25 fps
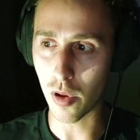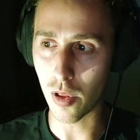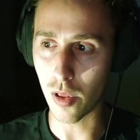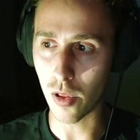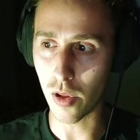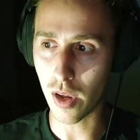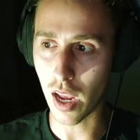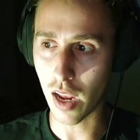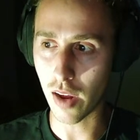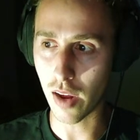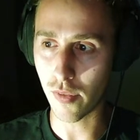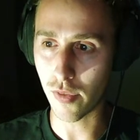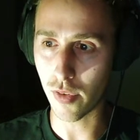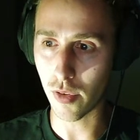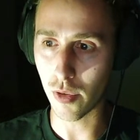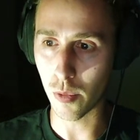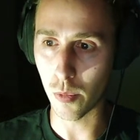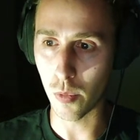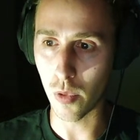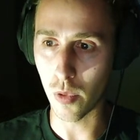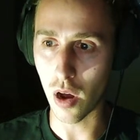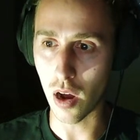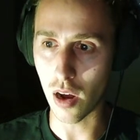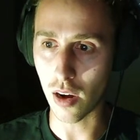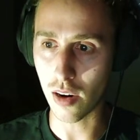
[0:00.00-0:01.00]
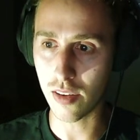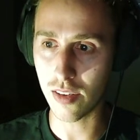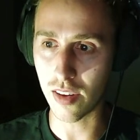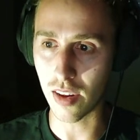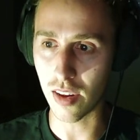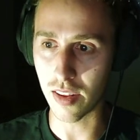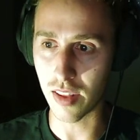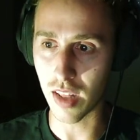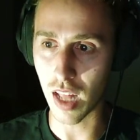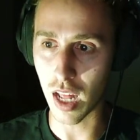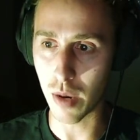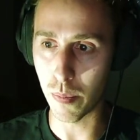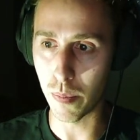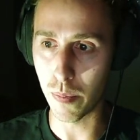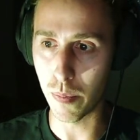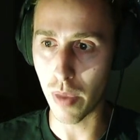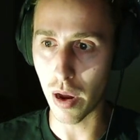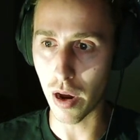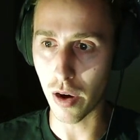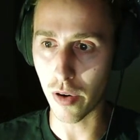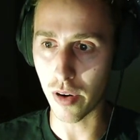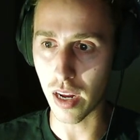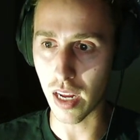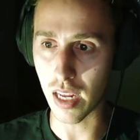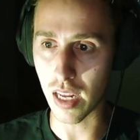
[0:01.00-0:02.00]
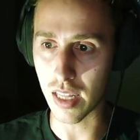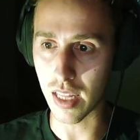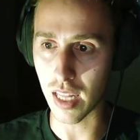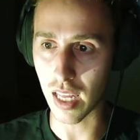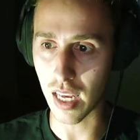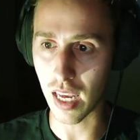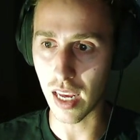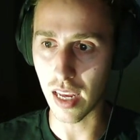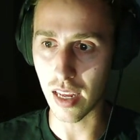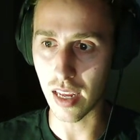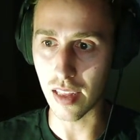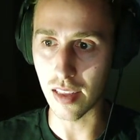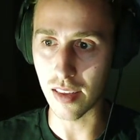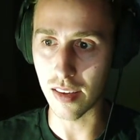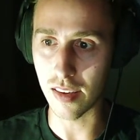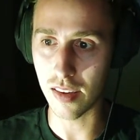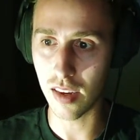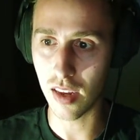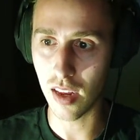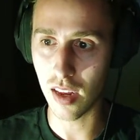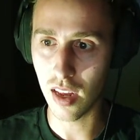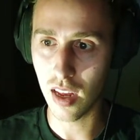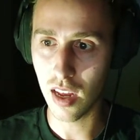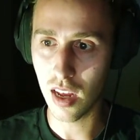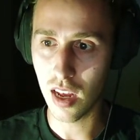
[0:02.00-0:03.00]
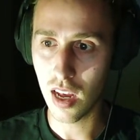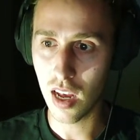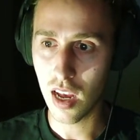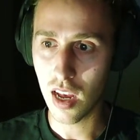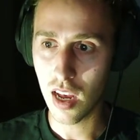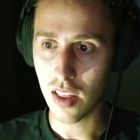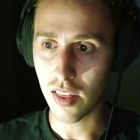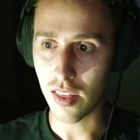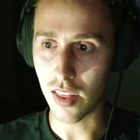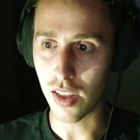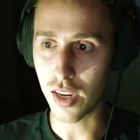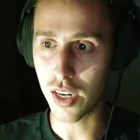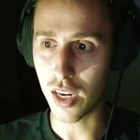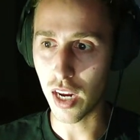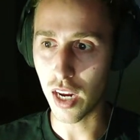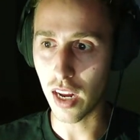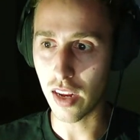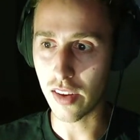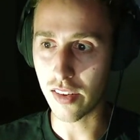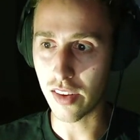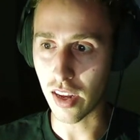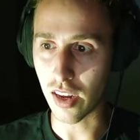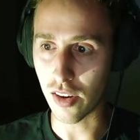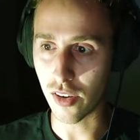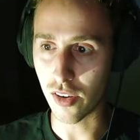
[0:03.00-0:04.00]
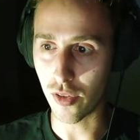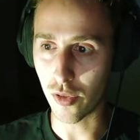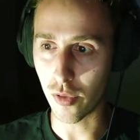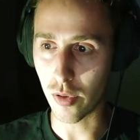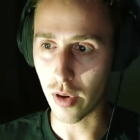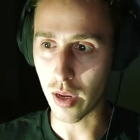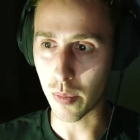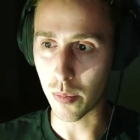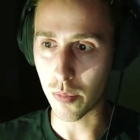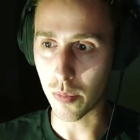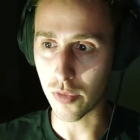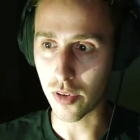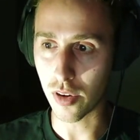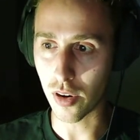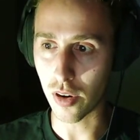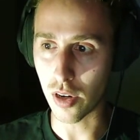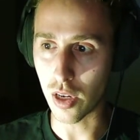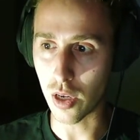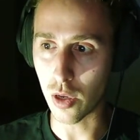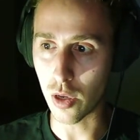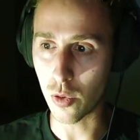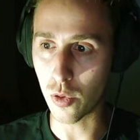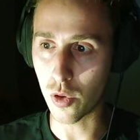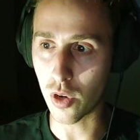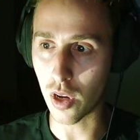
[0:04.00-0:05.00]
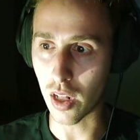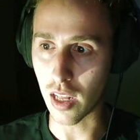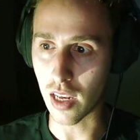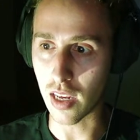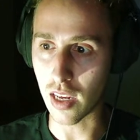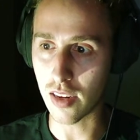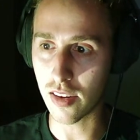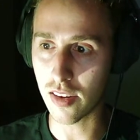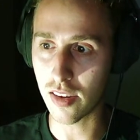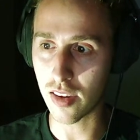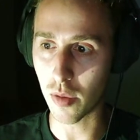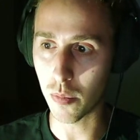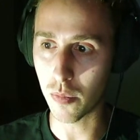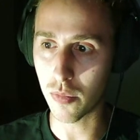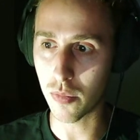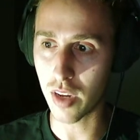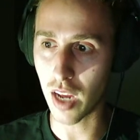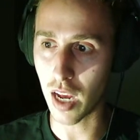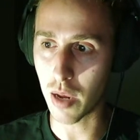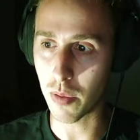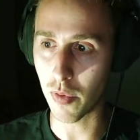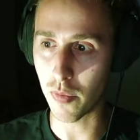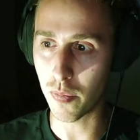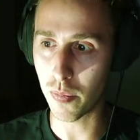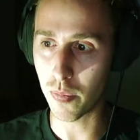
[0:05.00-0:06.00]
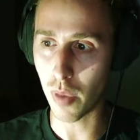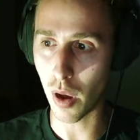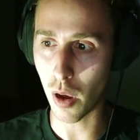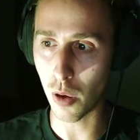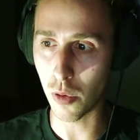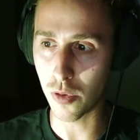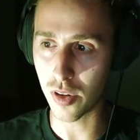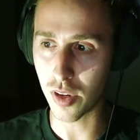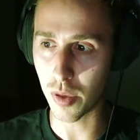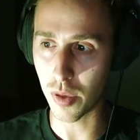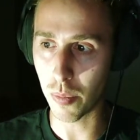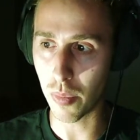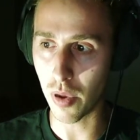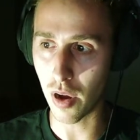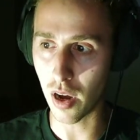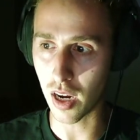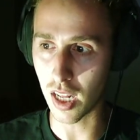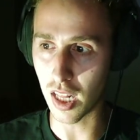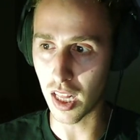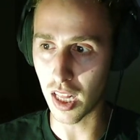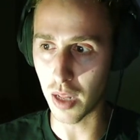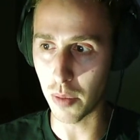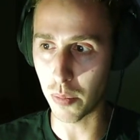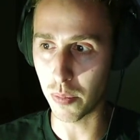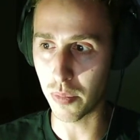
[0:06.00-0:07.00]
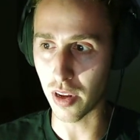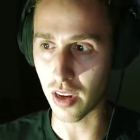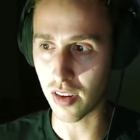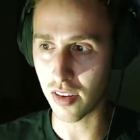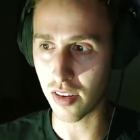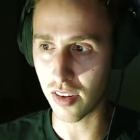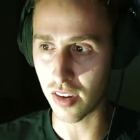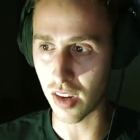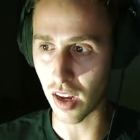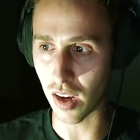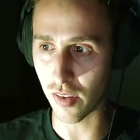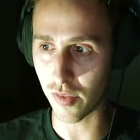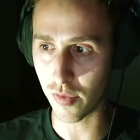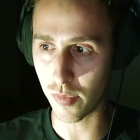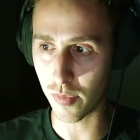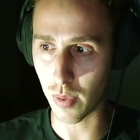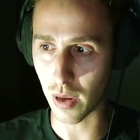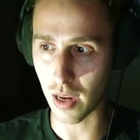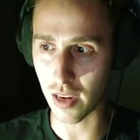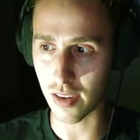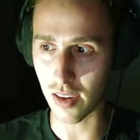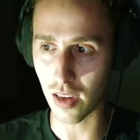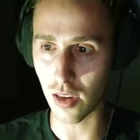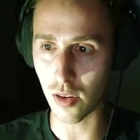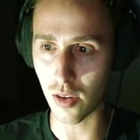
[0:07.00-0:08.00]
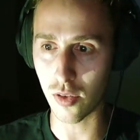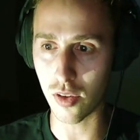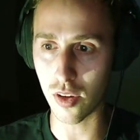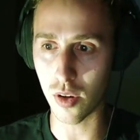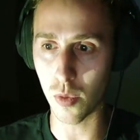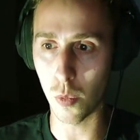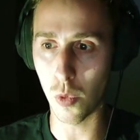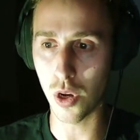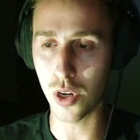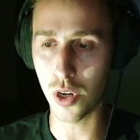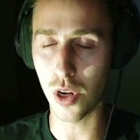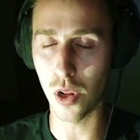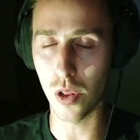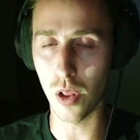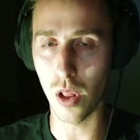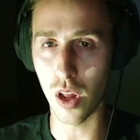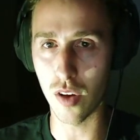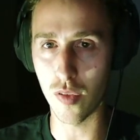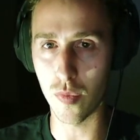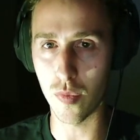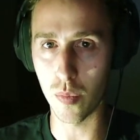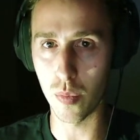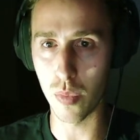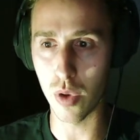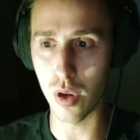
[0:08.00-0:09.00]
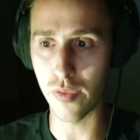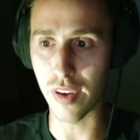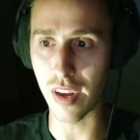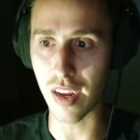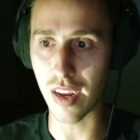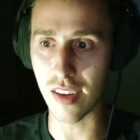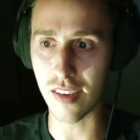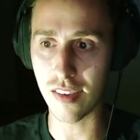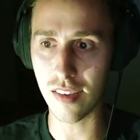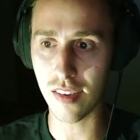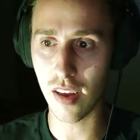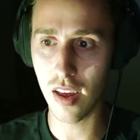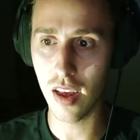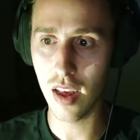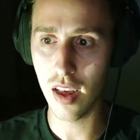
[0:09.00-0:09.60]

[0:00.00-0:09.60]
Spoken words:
looking for rocks and then burying the kids. The chasing dreams are usually some type of post-apocalyptic stuff because I used to watch a lot of movies,